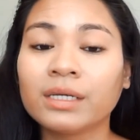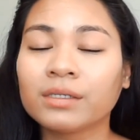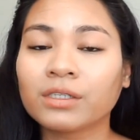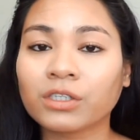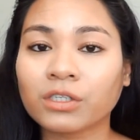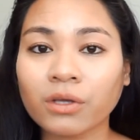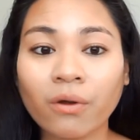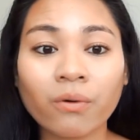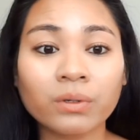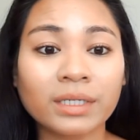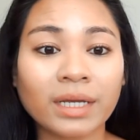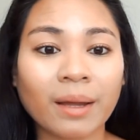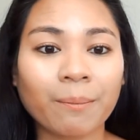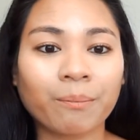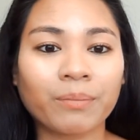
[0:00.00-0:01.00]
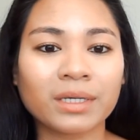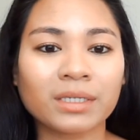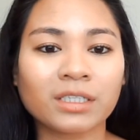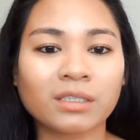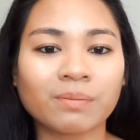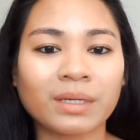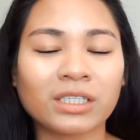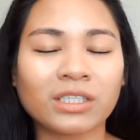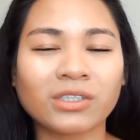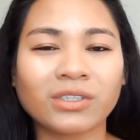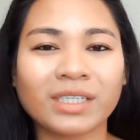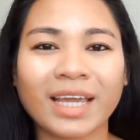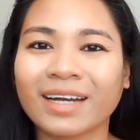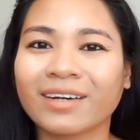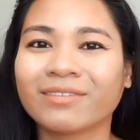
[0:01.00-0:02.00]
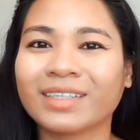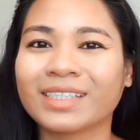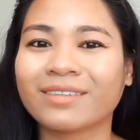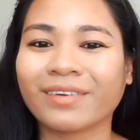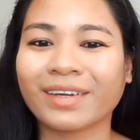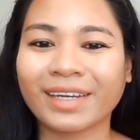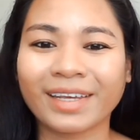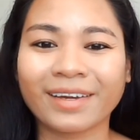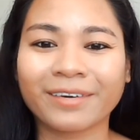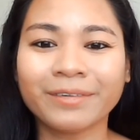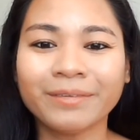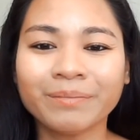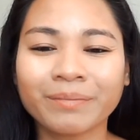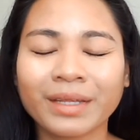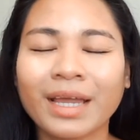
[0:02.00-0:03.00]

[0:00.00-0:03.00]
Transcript: So that brings me to the end of this video.